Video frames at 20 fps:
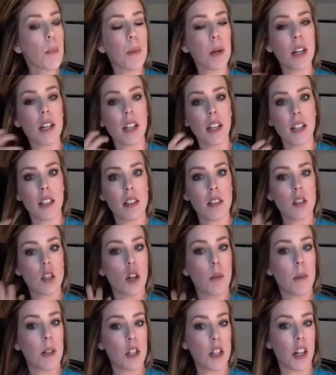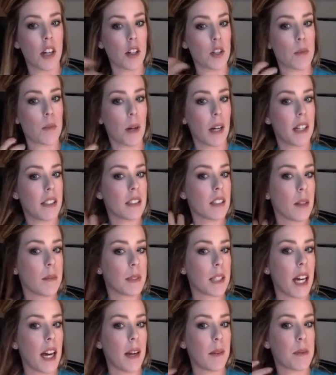Putting in so much hairspray
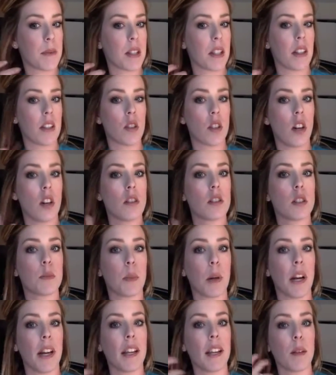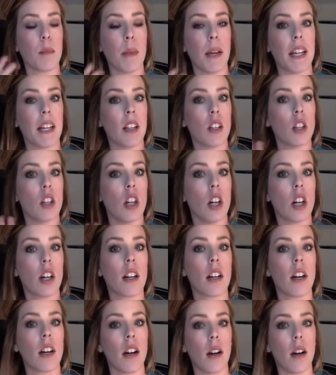sometimes in the salt spray can make it look,